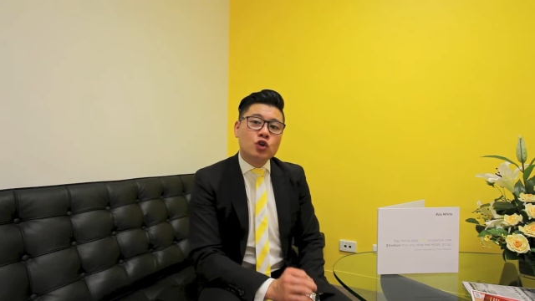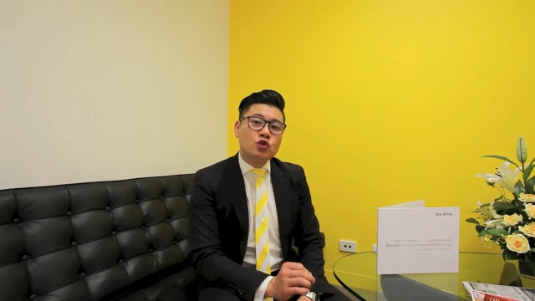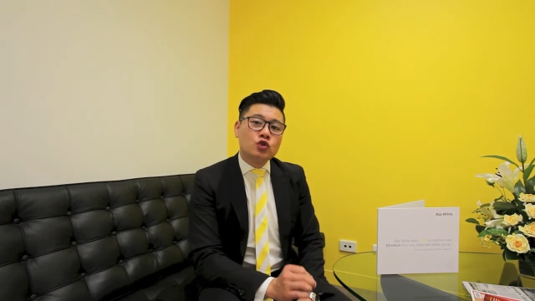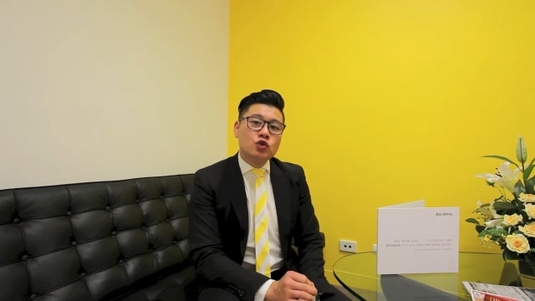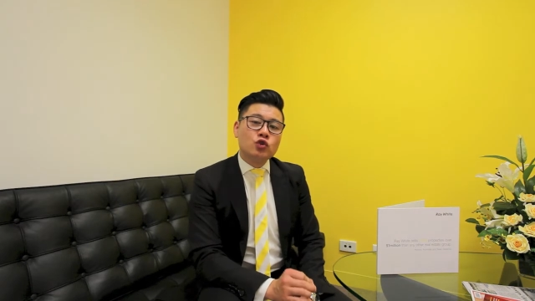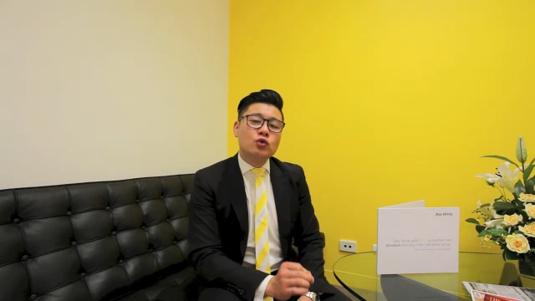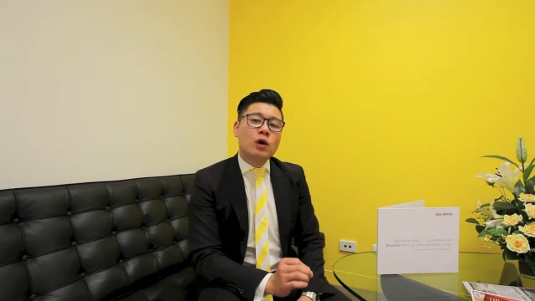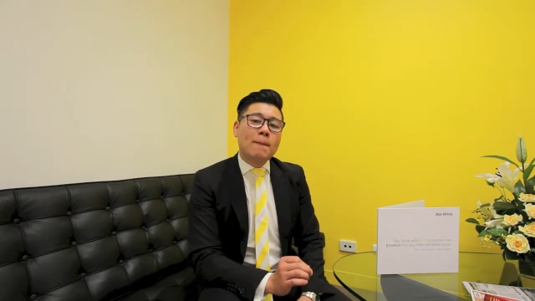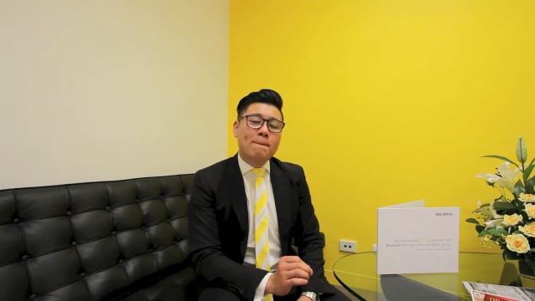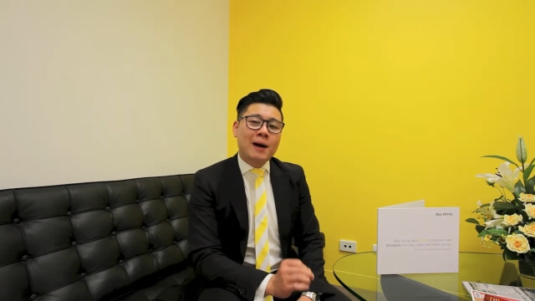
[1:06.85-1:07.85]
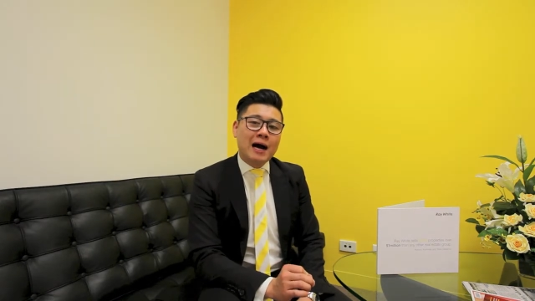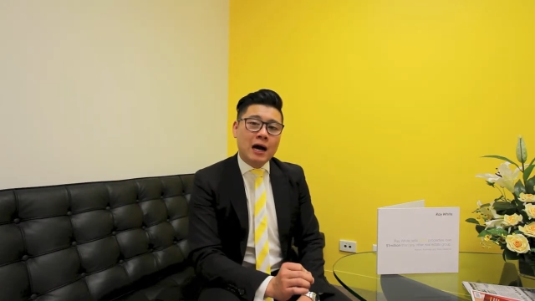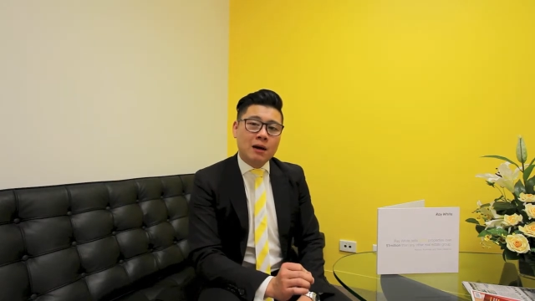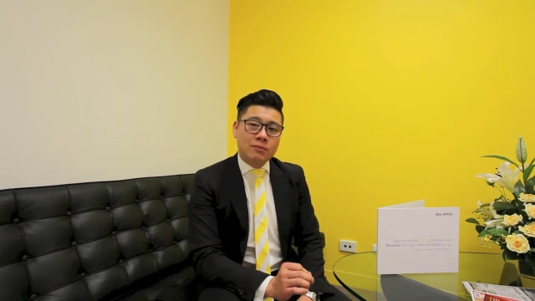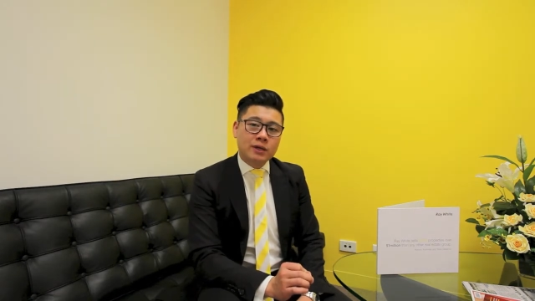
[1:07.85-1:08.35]
new
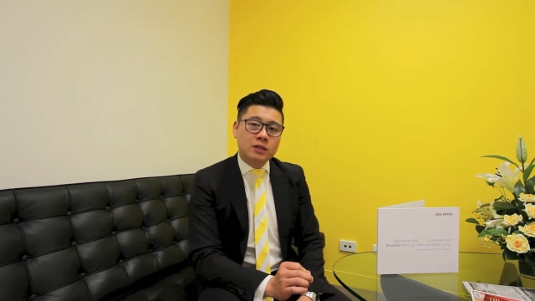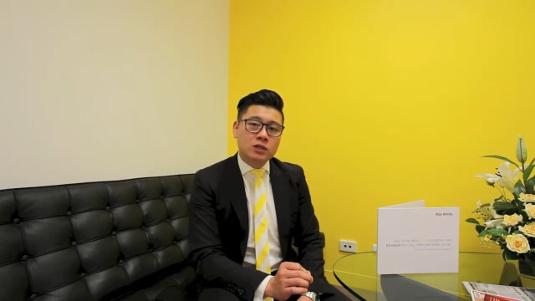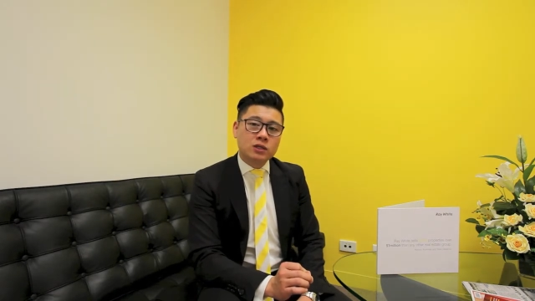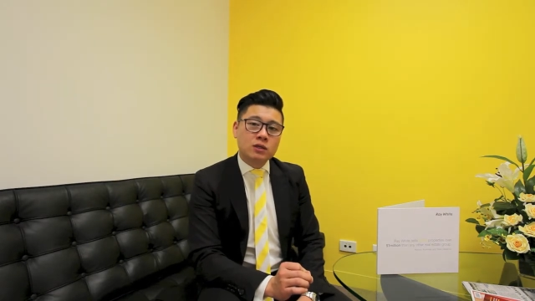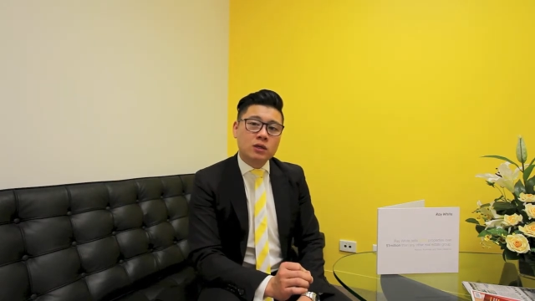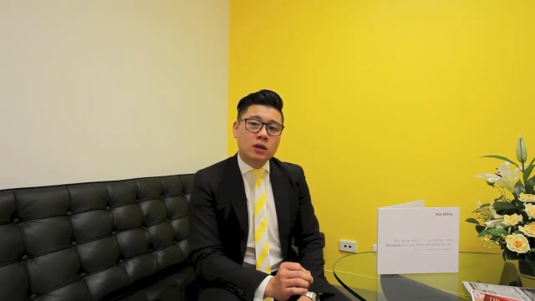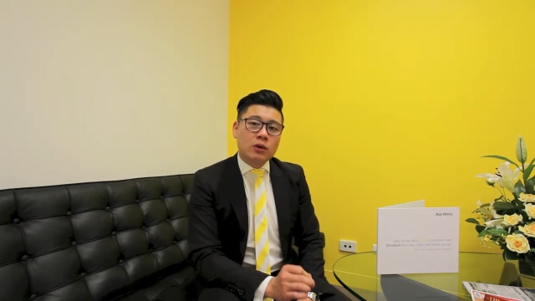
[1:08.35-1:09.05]
apartments